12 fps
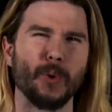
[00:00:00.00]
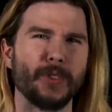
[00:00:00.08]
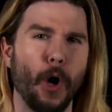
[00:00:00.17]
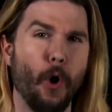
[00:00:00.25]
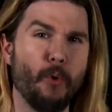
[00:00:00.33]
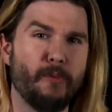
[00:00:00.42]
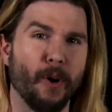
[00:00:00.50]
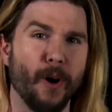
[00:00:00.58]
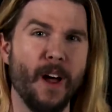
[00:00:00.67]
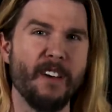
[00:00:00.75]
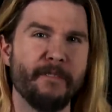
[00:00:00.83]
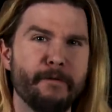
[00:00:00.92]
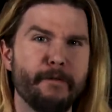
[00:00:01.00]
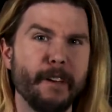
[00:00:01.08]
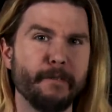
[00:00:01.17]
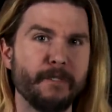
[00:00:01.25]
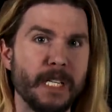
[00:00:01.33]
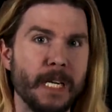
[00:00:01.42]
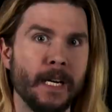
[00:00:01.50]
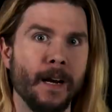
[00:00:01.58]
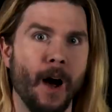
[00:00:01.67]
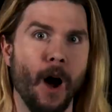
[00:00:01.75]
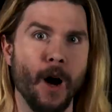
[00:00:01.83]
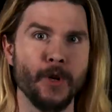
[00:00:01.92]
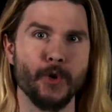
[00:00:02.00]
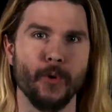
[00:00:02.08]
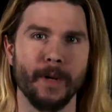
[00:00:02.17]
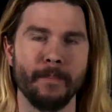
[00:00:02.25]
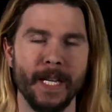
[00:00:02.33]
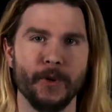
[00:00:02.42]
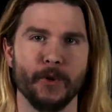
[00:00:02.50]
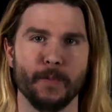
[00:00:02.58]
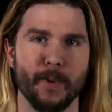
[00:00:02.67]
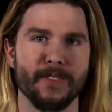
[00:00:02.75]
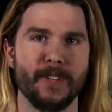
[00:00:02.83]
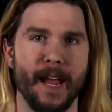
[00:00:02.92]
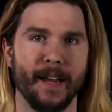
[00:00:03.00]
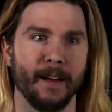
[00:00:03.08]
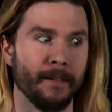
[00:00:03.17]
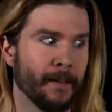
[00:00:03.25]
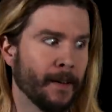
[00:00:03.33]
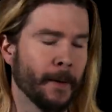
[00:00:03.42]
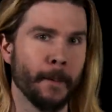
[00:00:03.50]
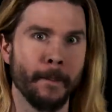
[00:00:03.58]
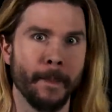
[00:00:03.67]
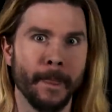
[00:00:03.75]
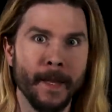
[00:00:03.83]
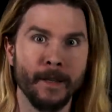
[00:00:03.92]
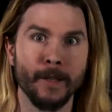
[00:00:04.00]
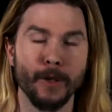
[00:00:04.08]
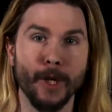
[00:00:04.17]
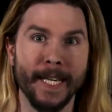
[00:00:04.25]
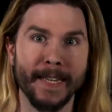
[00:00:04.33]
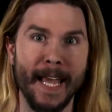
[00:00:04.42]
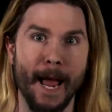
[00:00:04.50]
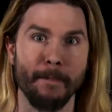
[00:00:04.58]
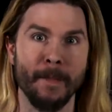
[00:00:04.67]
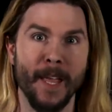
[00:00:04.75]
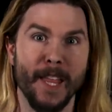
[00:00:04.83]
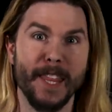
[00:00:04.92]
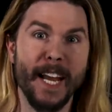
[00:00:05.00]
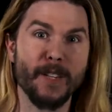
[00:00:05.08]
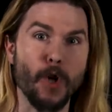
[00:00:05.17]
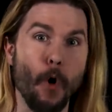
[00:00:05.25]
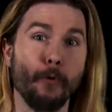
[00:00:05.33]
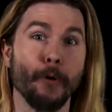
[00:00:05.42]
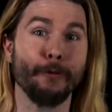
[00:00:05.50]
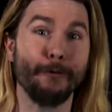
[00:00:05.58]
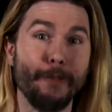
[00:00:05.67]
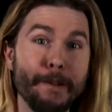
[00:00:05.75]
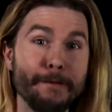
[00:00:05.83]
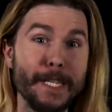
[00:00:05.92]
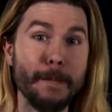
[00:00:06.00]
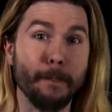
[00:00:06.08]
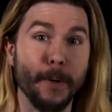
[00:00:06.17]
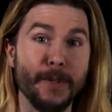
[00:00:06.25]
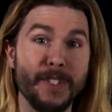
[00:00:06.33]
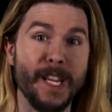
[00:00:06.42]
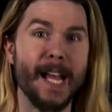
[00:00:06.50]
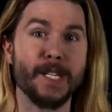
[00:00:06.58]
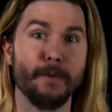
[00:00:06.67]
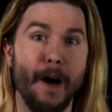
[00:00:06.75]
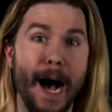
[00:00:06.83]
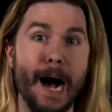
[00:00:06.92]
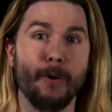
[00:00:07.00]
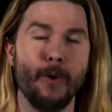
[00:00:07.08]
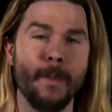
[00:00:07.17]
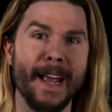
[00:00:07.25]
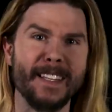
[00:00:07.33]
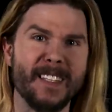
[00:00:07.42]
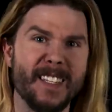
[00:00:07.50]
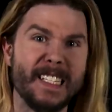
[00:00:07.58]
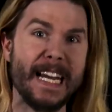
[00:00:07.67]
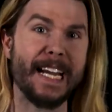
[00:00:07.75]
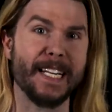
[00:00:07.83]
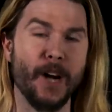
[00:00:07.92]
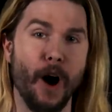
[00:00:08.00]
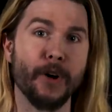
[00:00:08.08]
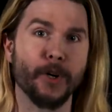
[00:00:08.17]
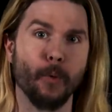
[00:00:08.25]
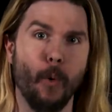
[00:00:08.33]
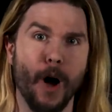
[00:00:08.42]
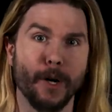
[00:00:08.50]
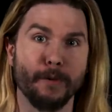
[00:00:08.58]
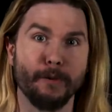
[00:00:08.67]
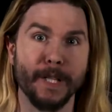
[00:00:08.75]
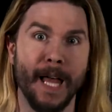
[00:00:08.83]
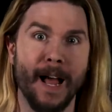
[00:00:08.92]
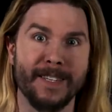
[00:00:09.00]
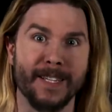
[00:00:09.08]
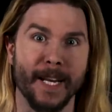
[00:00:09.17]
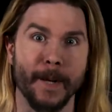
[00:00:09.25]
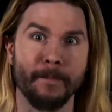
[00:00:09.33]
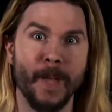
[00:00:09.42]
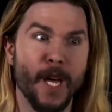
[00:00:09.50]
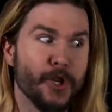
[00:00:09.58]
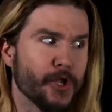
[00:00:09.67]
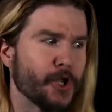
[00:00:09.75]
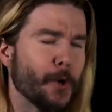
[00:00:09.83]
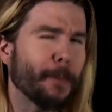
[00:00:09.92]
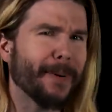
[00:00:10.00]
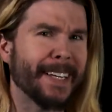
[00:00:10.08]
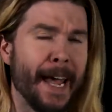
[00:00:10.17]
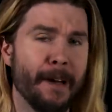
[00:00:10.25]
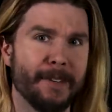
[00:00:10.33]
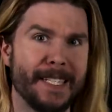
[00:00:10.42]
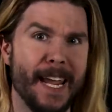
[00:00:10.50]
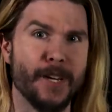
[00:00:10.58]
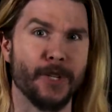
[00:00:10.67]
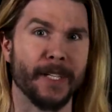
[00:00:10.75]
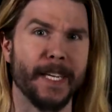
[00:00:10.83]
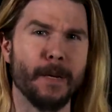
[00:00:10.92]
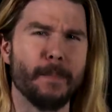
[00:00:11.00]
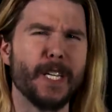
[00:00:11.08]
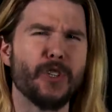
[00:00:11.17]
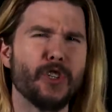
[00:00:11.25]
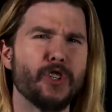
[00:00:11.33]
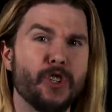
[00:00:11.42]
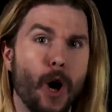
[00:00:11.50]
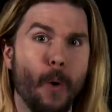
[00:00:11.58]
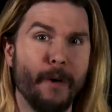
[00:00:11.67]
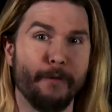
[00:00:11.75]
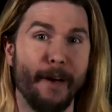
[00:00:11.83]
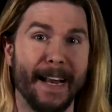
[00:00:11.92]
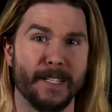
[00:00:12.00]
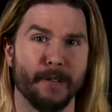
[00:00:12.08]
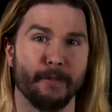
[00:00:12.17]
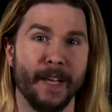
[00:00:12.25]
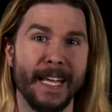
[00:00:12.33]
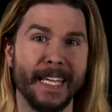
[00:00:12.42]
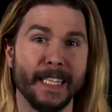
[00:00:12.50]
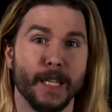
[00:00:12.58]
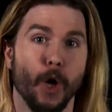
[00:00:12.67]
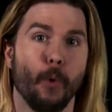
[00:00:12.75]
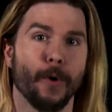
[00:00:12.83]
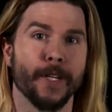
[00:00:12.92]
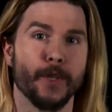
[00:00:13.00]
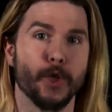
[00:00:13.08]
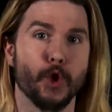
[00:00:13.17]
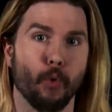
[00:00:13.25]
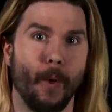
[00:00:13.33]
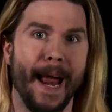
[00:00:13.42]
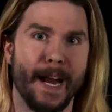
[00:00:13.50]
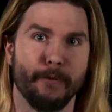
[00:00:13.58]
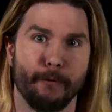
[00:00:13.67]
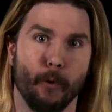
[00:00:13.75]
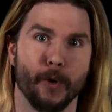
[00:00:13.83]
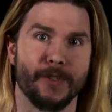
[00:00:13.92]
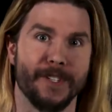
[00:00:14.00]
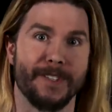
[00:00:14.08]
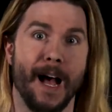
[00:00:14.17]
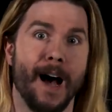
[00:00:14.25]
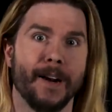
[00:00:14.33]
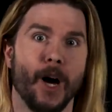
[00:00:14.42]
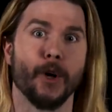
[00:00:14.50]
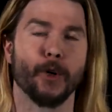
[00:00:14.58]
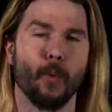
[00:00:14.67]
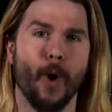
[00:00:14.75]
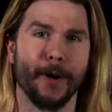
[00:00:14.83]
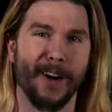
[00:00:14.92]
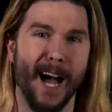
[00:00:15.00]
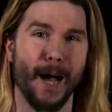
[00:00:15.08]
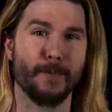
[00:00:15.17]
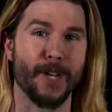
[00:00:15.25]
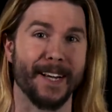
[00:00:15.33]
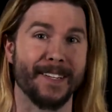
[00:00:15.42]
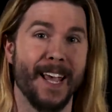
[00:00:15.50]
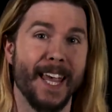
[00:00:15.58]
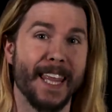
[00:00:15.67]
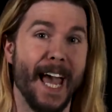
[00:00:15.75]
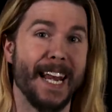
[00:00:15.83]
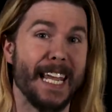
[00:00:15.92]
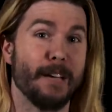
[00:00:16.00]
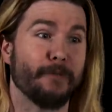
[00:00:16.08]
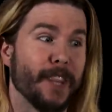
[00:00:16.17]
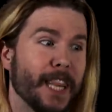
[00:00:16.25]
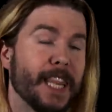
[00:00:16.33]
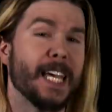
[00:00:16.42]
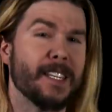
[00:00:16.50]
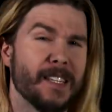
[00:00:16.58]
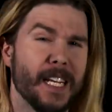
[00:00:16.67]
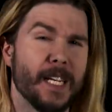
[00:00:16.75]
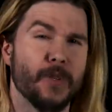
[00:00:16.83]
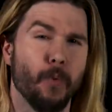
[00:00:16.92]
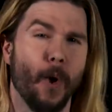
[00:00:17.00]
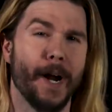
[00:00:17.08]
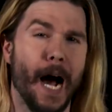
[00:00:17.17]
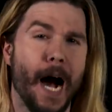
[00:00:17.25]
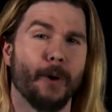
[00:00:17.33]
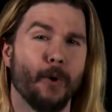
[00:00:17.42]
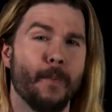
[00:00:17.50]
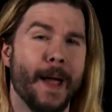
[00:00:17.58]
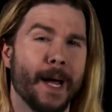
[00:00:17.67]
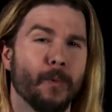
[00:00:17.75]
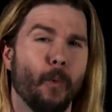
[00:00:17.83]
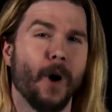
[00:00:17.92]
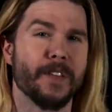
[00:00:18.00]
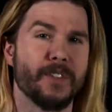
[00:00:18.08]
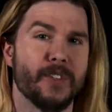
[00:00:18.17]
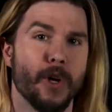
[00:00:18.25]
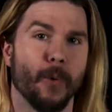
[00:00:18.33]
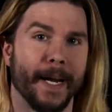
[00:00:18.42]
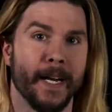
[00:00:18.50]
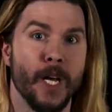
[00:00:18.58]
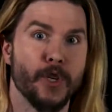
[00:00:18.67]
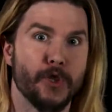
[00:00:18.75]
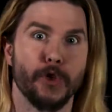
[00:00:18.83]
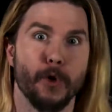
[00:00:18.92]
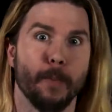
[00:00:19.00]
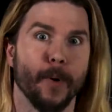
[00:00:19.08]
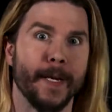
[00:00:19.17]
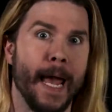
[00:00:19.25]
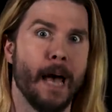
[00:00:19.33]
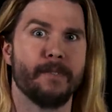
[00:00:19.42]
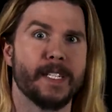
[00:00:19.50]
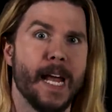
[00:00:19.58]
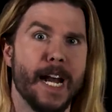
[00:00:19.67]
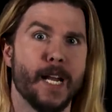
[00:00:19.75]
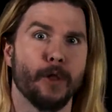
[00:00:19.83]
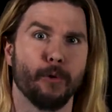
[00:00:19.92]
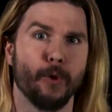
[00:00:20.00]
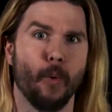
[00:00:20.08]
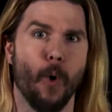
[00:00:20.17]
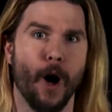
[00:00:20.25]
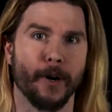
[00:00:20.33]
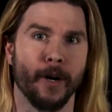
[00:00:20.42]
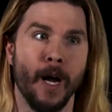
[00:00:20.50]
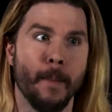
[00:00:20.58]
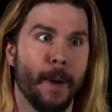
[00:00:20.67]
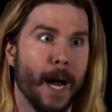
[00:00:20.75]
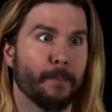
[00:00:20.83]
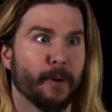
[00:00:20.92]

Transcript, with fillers: was over 1,500 meters per second. Look at that. That is over 50% of Aquaman's stated underwater velocity. Supercavitation can be so effective in lowering the drag forces on underwater objects that if this is what Aquaman was doing, supercavitating through the water by